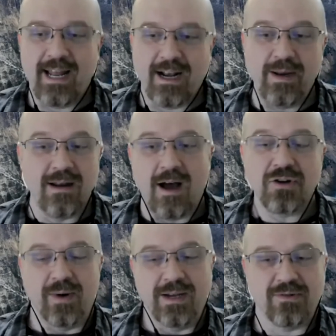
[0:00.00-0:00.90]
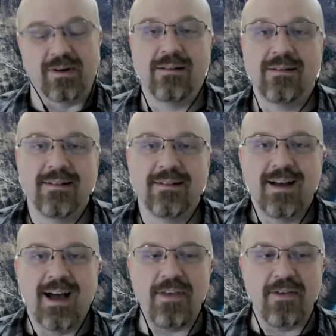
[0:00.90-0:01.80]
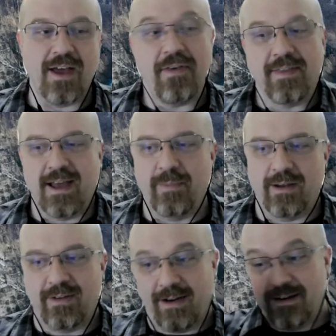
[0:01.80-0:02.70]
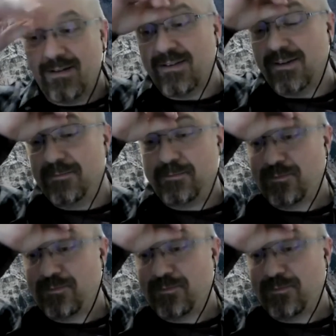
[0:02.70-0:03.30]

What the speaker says: and it'll be non-terrestrial. I think that'll be exciting. So